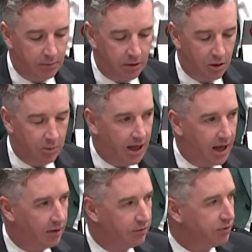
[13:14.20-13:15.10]
Here we
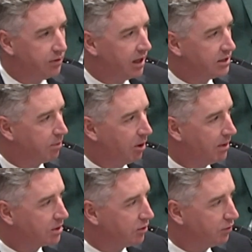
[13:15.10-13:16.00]
have
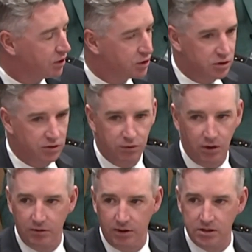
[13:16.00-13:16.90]
departmental officials in
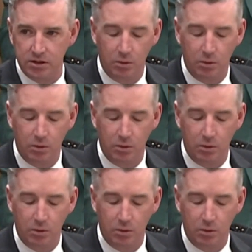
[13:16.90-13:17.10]
front of us.